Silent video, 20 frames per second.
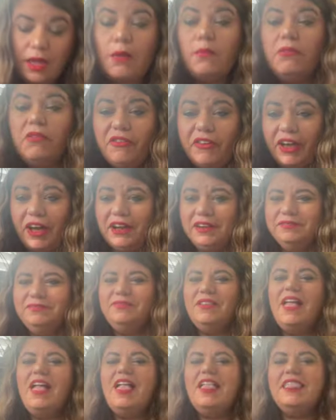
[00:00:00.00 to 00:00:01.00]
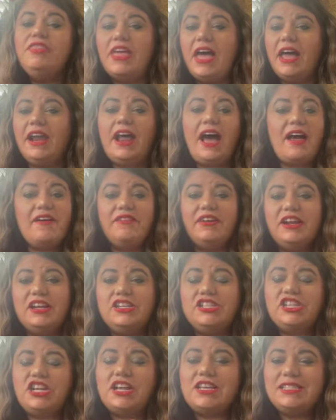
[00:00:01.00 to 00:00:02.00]
Moving on. Then I
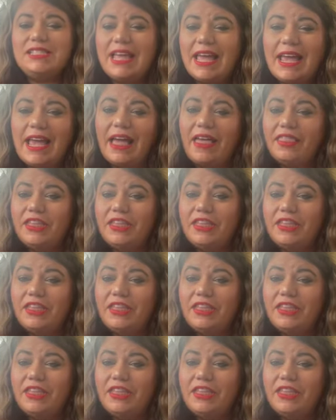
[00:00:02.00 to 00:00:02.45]
finished Slaying